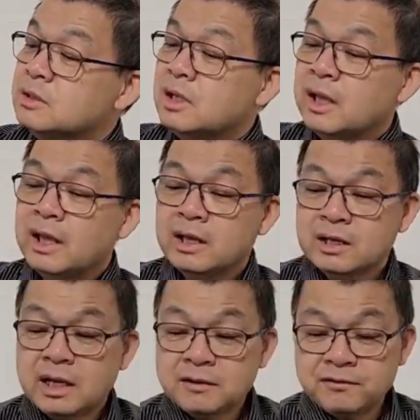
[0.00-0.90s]

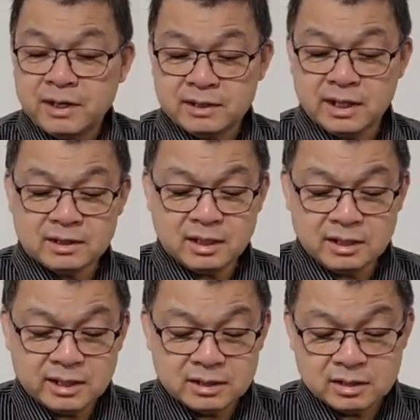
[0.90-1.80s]
and I find that I
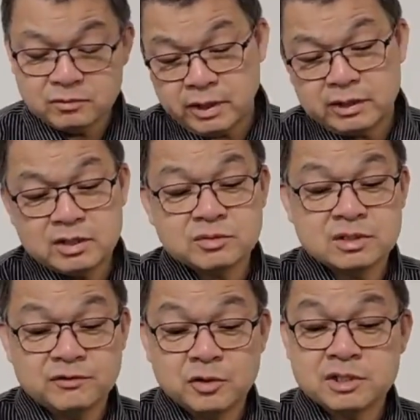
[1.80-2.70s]
like that way. This one's
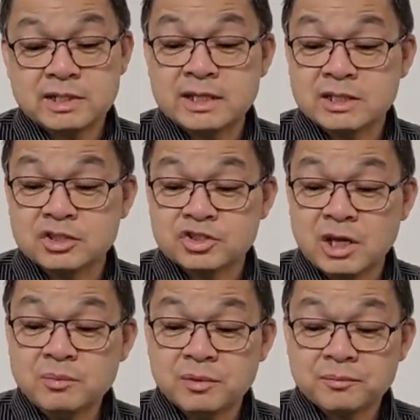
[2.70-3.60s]
a very slicey shape.